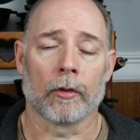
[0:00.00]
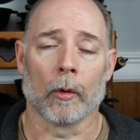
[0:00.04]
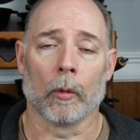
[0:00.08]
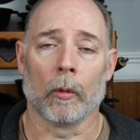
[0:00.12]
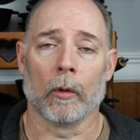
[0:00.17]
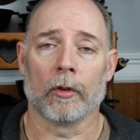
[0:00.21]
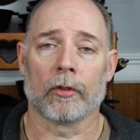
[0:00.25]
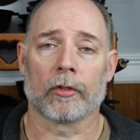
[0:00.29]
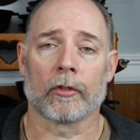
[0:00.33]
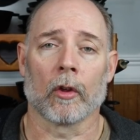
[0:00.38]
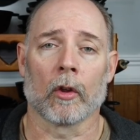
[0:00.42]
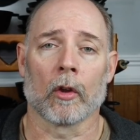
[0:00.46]

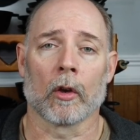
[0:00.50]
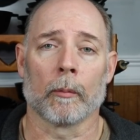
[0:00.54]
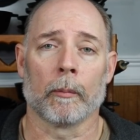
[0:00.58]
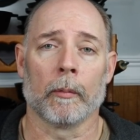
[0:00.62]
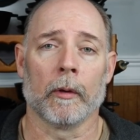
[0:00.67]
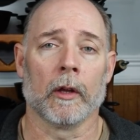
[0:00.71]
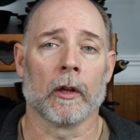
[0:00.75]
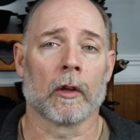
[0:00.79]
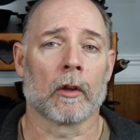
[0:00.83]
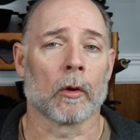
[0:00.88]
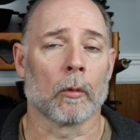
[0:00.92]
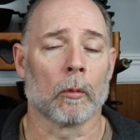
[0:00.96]
So it's
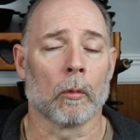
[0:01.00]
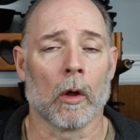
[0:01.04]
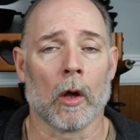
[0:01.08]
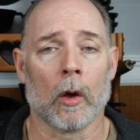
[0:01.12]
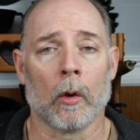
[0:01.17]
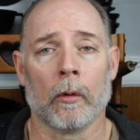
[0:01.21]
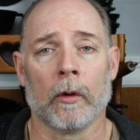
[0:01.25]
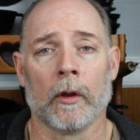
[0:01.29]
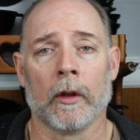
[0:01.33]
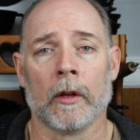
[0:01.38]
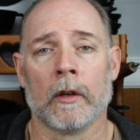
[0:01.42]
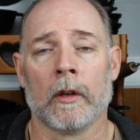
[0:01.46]
going to be
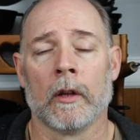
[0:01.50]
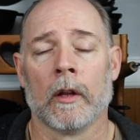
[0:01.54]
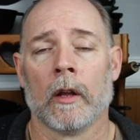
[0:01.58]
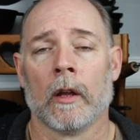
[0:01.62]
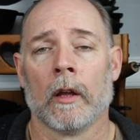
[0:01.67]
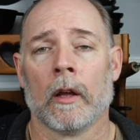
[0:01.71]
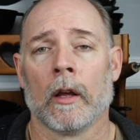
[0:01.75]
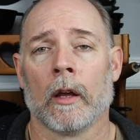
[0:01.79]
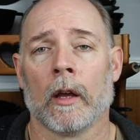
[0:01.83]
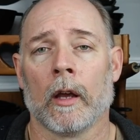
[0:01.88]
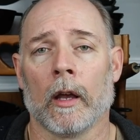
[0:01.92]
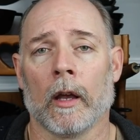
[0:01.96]

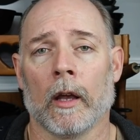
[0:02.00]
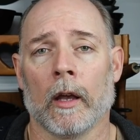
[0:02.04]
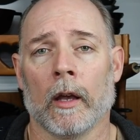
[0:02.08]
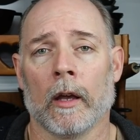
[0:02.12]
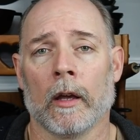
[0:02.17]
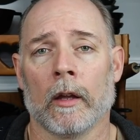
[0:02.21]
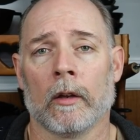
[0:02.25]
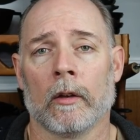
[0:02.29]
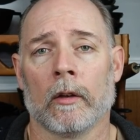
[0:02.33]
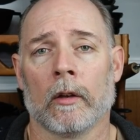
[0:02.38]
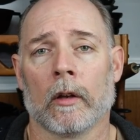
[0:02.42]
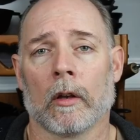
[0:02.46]
corroded
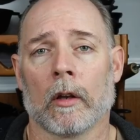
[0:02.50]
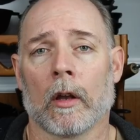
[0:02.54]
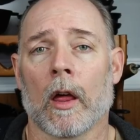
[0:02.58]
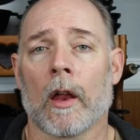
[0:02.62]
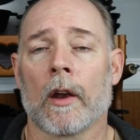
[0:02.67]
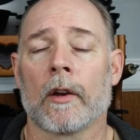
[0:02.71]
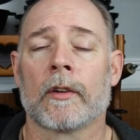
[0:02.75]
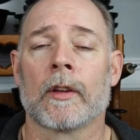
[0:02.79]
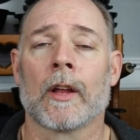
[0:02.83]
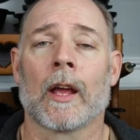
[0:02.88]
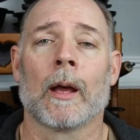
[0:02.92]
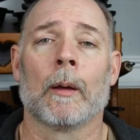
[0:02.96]
and
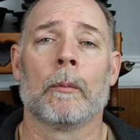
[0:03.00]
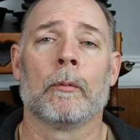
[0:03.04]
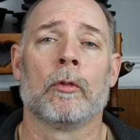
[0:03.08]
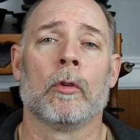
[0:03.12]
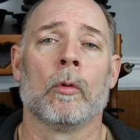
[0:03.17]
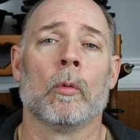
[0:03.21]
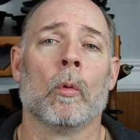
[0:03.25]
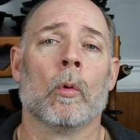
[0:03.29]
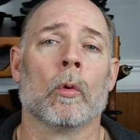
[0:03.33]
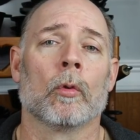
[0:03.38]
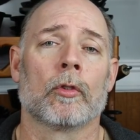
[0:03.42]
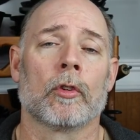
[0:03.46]
a lot of
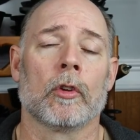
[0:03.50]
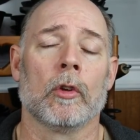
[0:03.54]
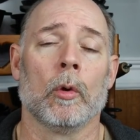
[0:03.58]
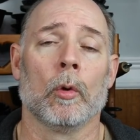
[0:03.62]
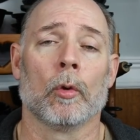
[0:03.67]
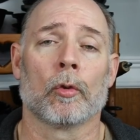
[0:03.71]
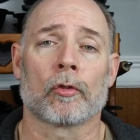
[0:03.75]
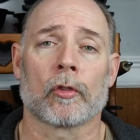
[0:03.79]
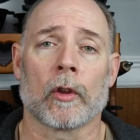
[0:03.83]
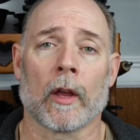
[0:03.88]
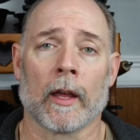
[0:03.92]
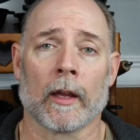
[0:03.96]
times you want
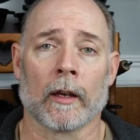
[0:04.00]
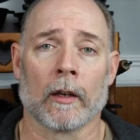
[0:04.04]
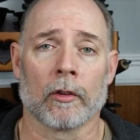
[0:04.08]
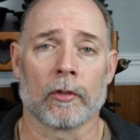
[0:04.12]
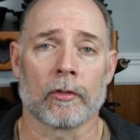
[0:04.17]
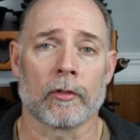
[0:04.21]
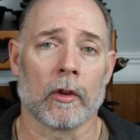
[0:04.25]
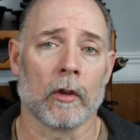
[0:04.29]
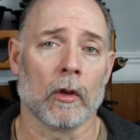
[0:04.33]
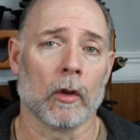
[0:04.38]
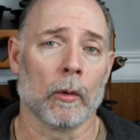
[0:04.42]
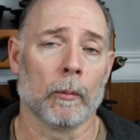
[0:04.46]
to use
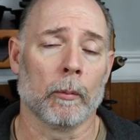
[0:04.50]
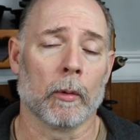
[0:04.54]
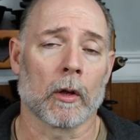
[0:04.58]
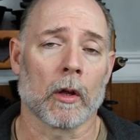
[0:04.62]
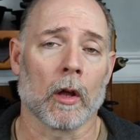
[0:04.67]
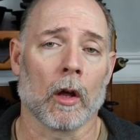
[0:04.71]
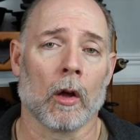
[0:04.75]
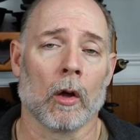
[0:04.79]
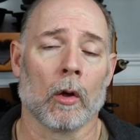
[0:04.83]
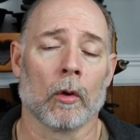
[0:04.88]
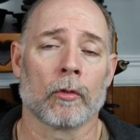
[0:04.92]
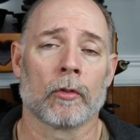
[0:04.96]
stainless
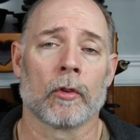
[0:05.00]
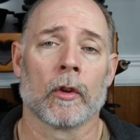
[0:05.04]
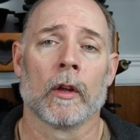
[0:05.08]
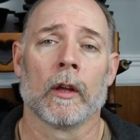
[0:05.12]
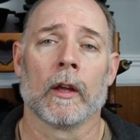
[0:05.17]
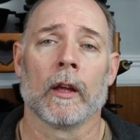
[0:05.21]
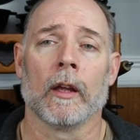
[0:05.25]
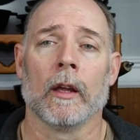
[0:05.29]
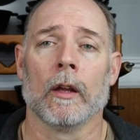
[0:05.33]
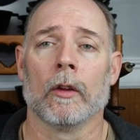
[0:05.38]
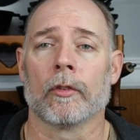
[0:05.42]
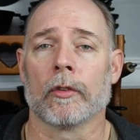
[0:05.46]
steel
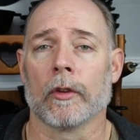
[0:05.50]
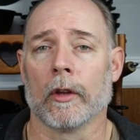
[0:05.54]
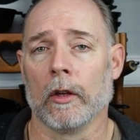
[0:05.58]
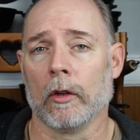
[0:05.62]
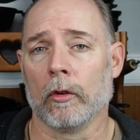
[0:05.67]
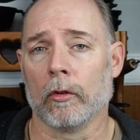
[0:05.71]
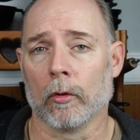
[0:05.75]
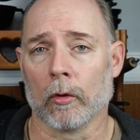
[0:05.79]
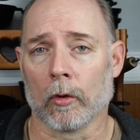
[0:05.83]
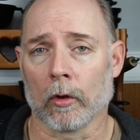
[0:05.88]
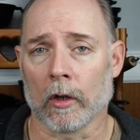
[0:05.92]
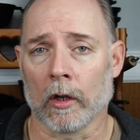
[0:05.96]
because
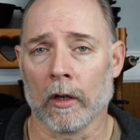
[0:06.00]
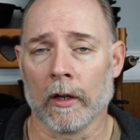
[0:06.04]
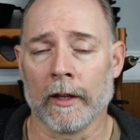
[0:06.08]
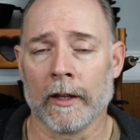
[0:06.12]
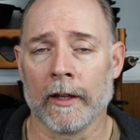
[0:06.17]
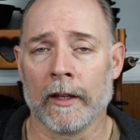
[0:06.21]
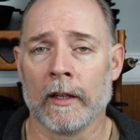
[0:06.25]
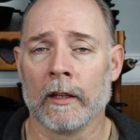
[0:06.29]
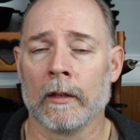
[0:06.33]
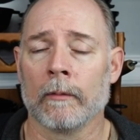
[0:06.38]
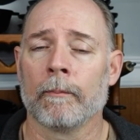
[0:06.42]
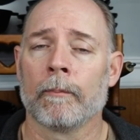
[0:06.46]
it's easier to
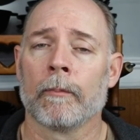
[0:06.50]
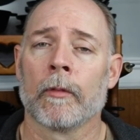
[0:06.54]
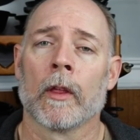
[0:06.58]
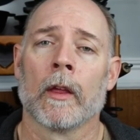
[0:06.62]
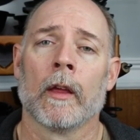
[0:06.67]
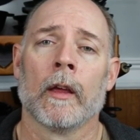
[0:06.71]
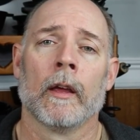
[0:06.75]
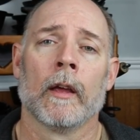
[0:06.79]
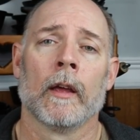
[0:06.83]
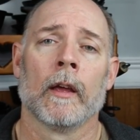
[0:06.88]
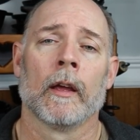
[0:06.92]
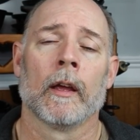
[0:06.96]

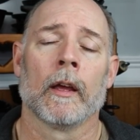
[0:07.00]
clean